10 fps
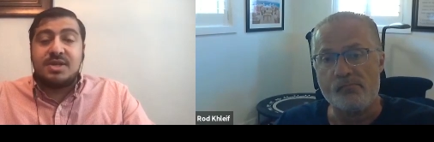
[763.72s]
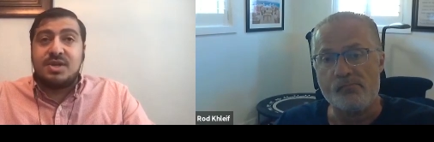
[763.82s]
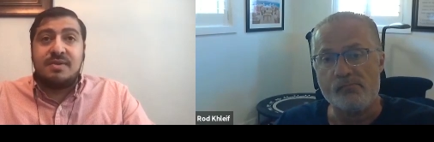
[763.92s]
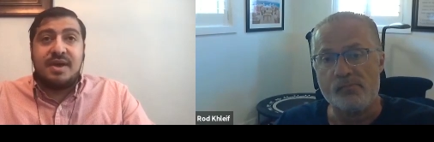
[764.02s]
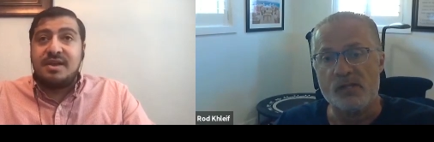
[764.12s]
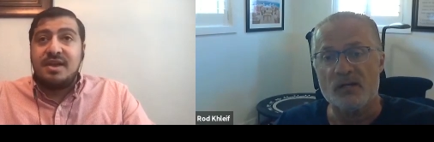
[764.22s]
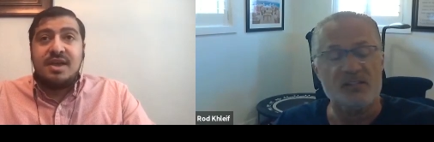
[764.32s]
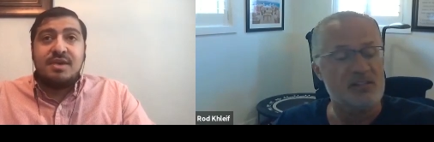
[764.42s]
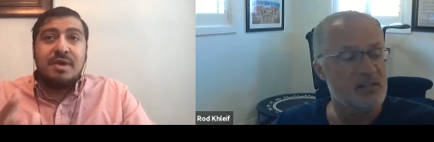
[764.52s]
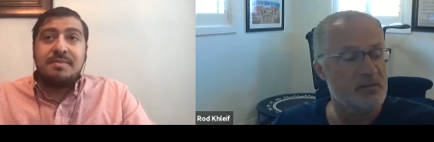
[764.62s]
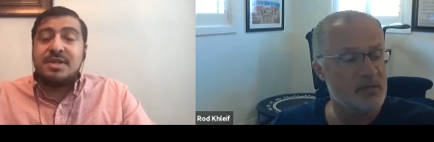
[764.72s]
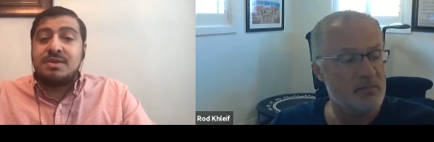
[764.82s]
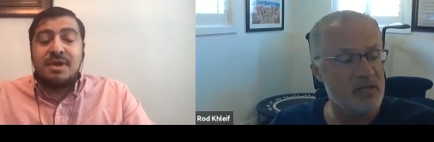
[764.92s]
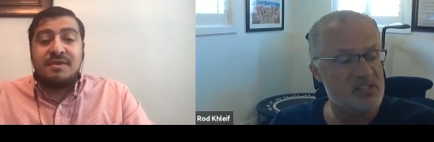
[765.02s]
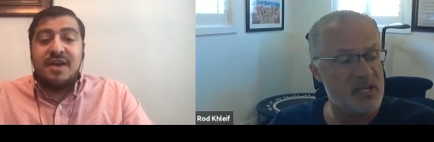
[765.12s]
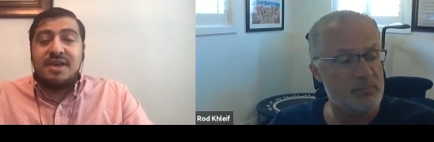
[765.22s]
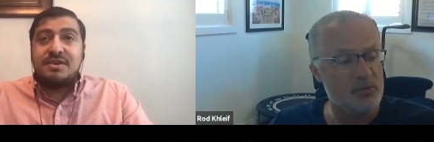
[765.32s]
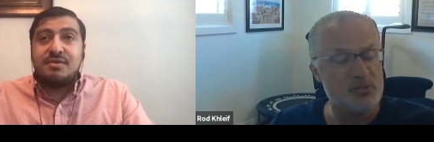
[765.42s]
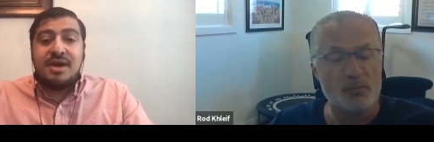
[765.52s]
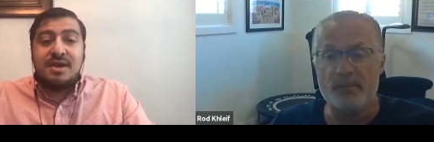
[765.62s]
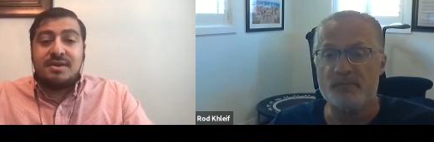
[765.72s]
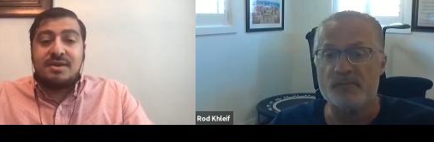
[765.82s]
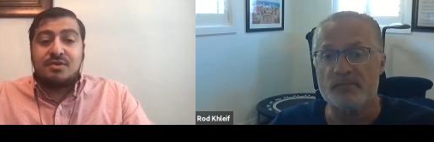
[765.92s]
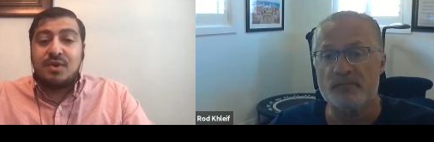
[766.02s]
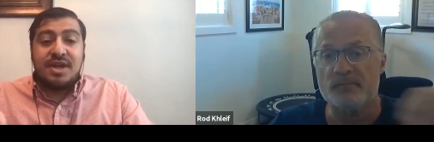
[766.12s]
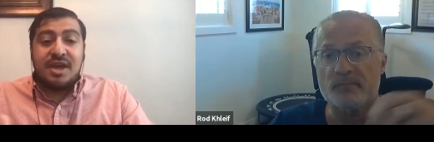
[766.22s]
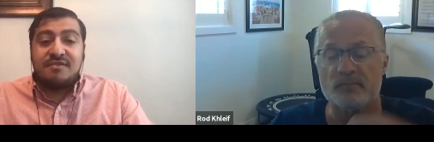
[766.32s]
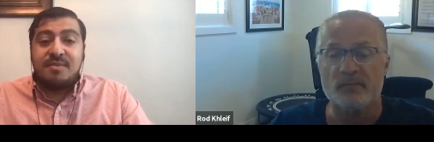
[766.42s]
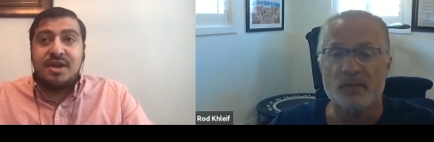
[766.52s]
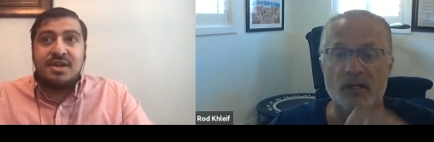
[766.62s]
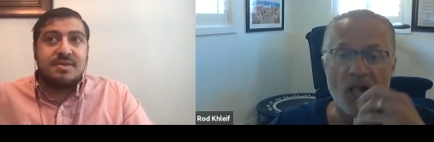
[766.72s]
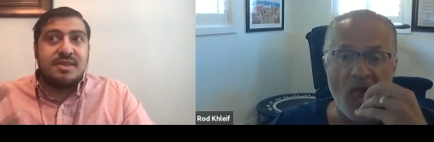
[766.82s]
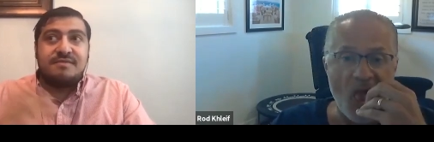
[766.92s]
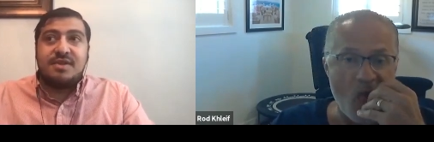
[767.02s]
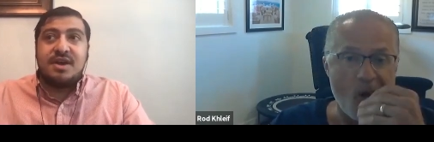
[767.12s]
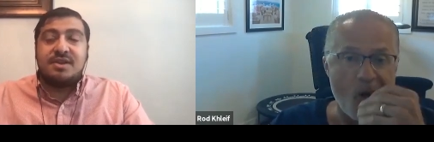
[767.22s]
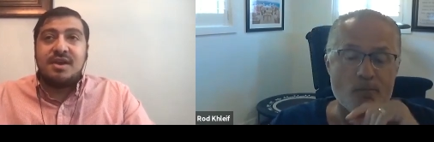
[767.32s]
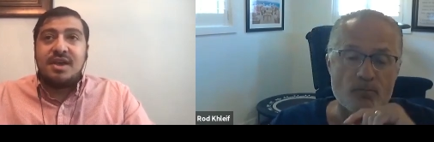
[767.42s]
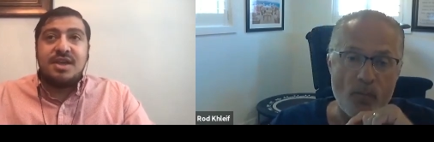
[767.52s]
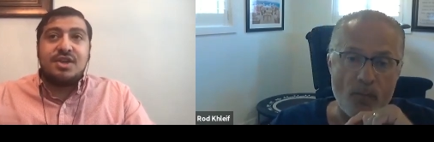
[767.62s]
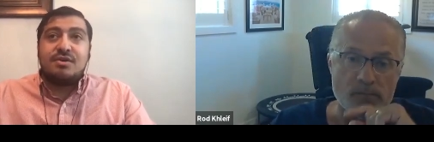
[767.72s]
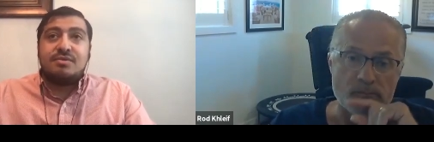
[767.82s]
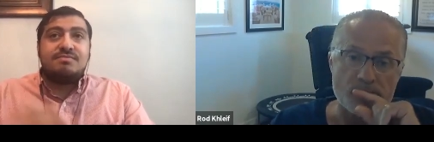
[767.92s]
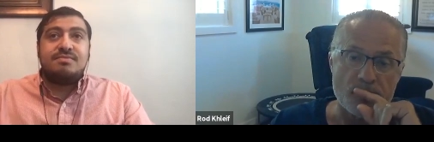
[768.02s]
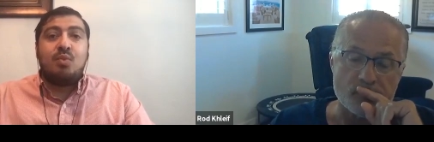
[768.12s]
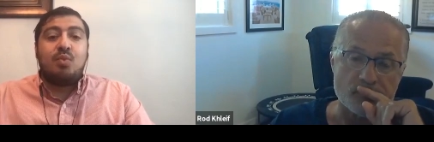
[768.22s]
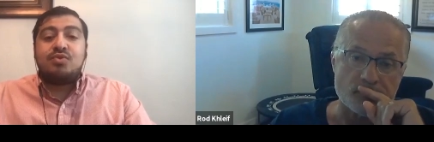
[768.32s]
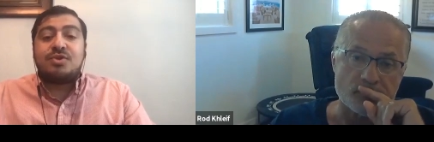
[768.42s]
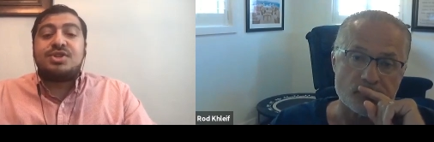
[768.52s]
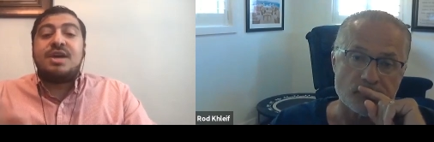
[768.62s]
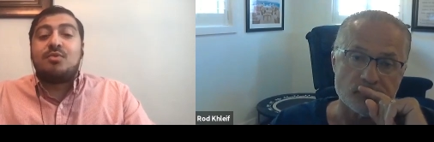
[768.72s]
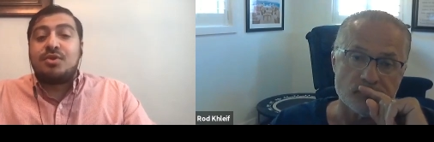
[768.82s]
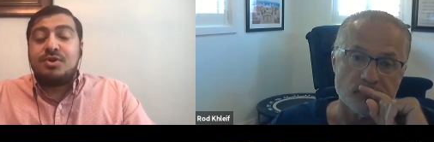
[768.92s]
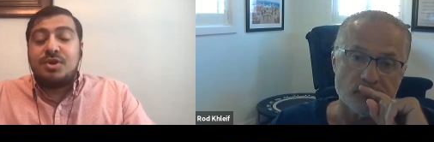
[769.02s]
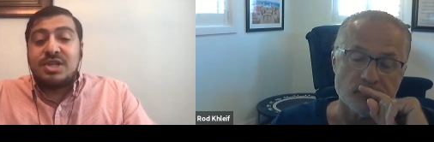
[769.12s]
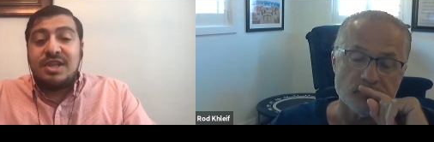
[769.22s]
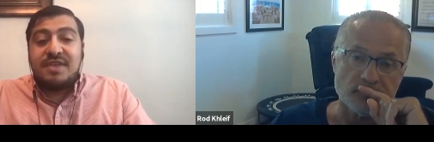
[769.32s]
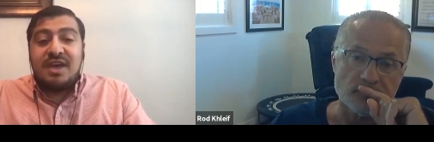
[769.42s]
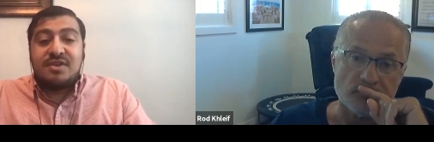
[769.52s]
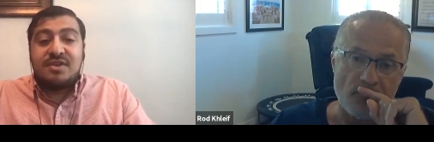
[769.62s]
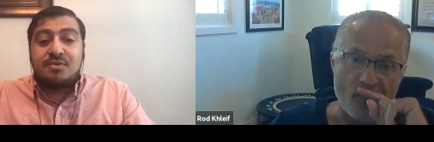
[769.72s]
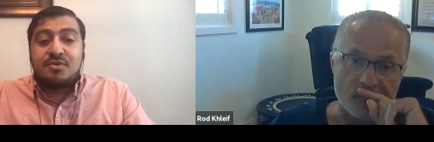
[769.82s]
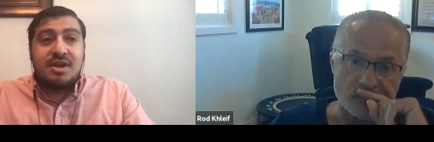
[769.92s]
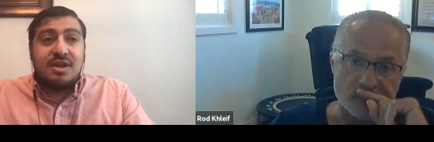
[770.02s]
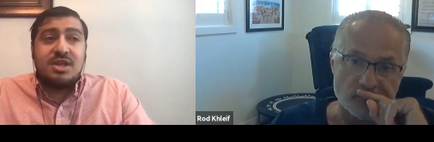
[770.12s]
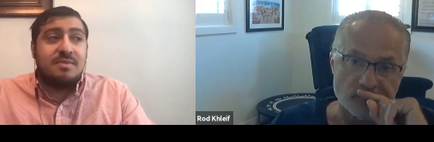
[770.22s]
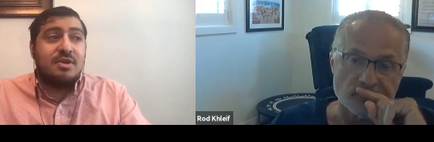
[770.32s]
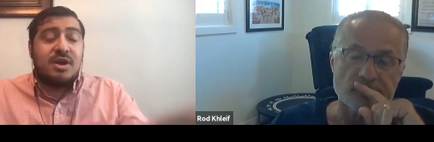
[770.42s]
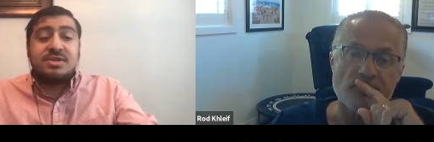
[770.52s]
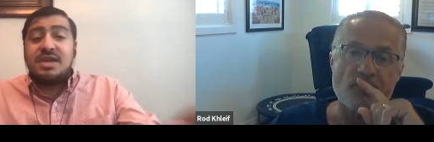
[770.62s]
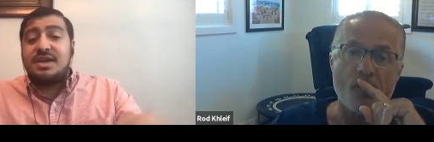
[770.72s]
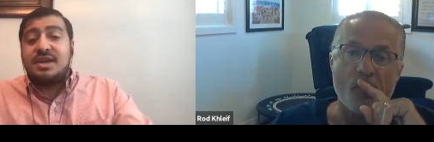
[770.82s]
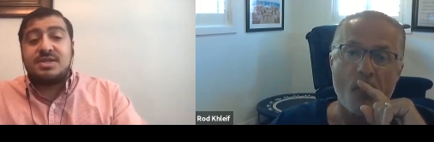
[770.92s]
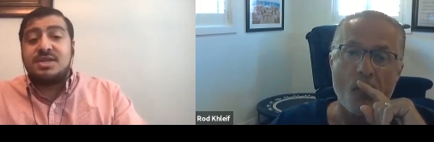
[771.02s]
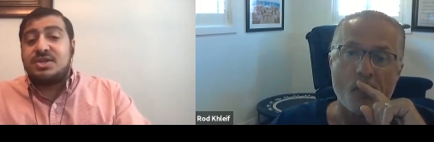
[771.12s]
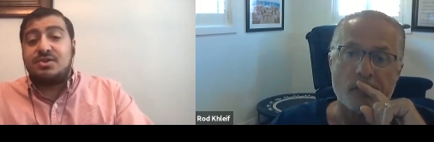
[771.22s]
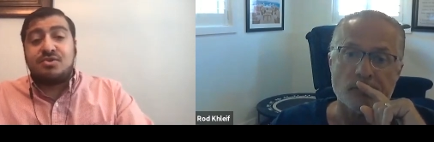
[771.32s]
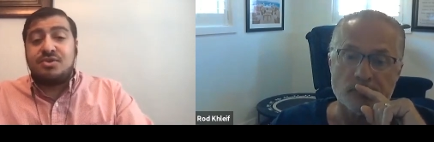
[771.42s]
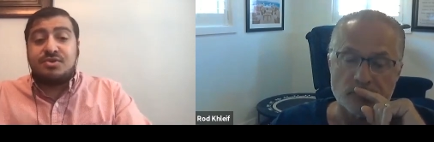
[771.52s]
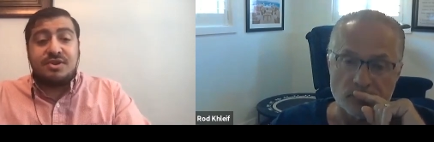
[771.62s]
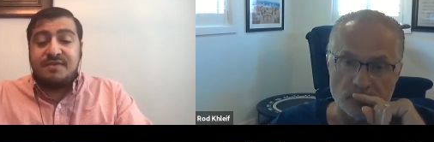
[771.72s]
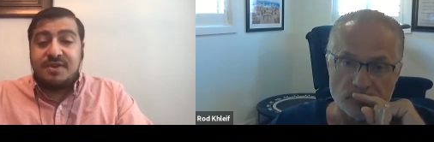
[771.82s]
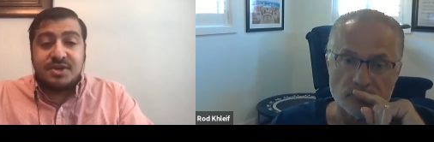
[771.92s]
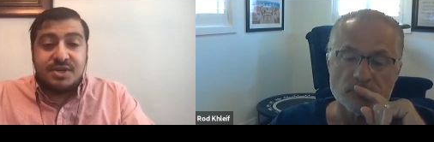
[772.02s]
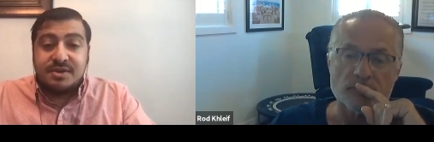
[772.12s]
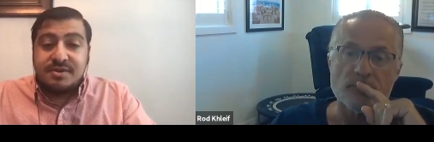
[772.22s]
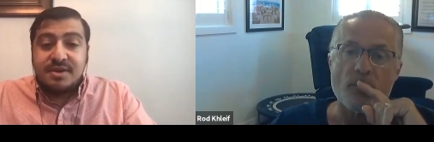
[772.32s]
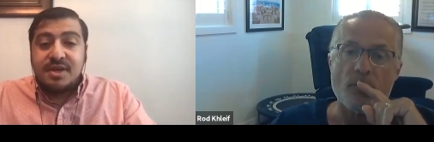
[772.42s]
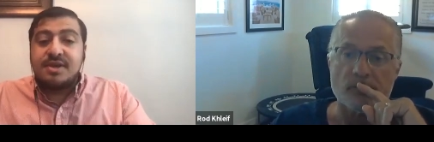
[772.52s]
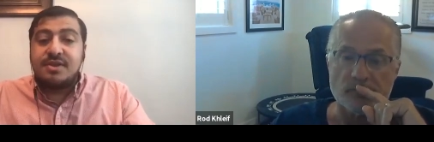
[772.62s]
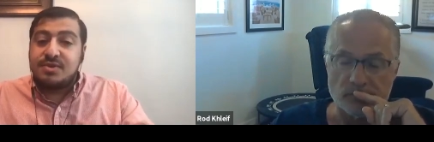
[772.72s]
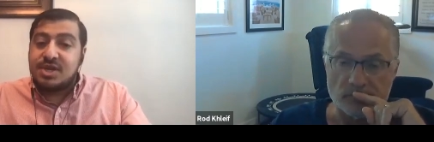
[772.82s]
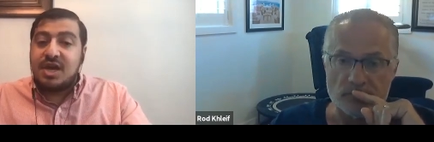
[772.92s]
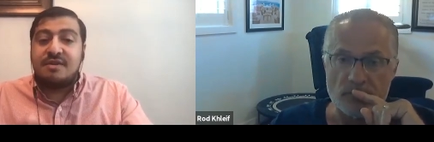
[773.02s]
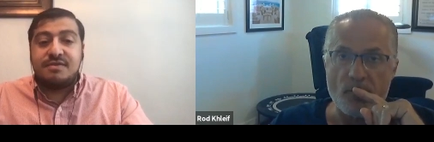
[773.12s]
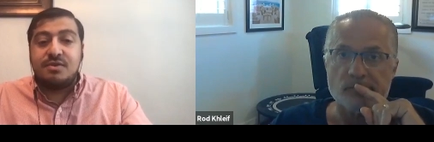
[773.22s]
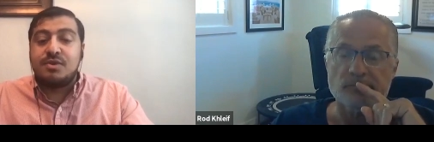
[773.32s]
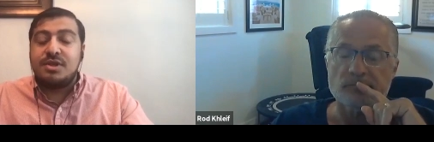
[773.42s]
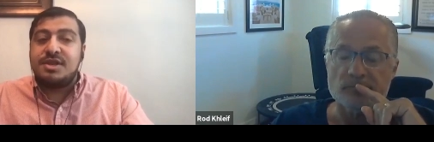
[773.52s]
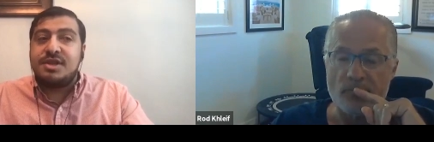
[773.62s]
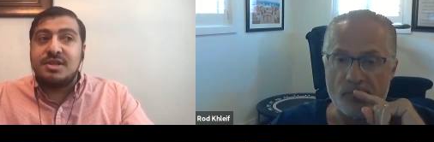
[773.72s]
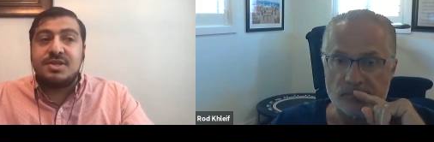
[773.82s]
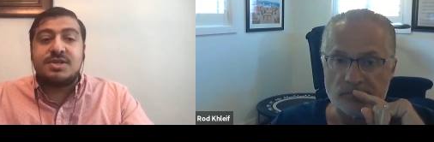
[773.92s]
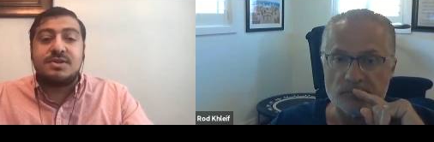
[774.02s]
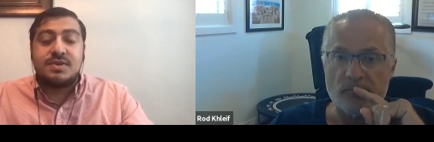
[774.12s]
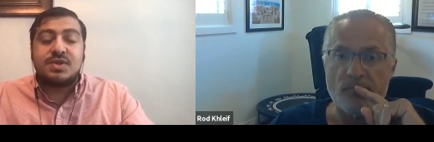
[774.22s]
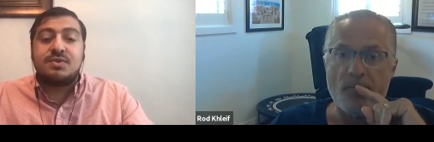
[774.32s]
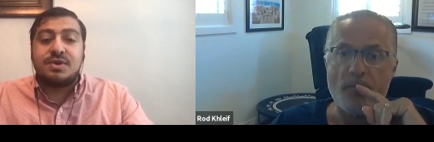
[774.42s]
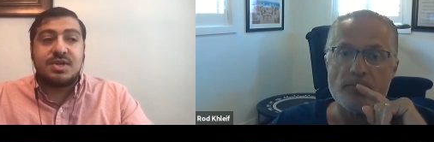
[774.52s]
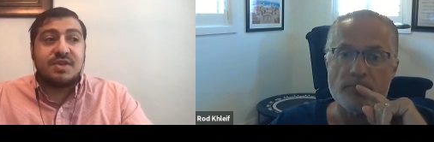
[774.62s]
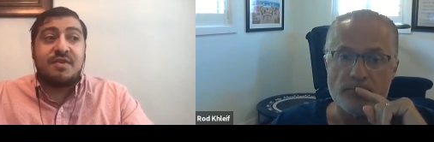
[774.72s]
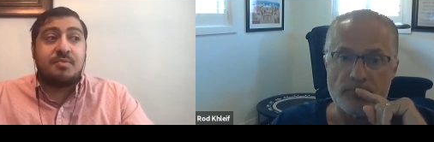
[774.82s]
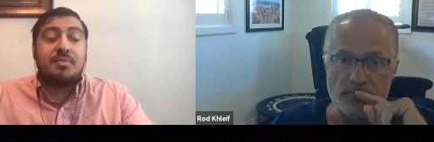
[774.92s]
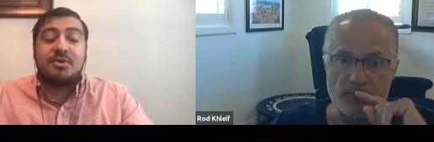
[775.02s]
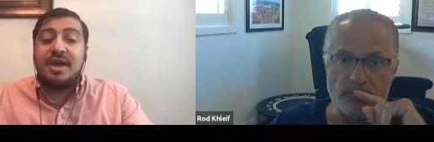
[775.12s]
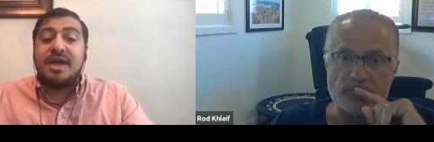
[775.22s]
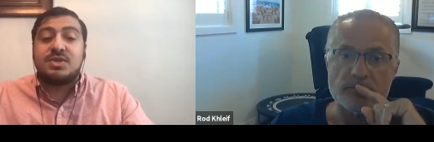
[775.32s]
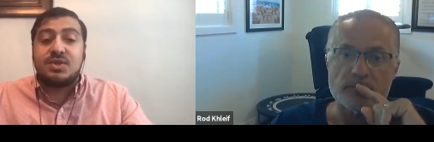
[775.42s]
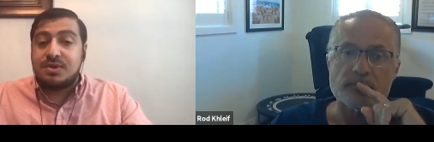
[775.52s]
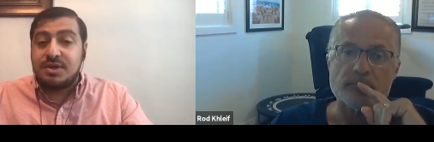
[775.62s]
Speaker 1: that. Maybe it's a big value add, and they're running out of money, and they've done you know there's 10 more units left they haven't upgraded. I'll tell them, look, I'll take it as is. You don't, you don't need to finish it. And there's kind of you really need to listen to the story because every property has a story.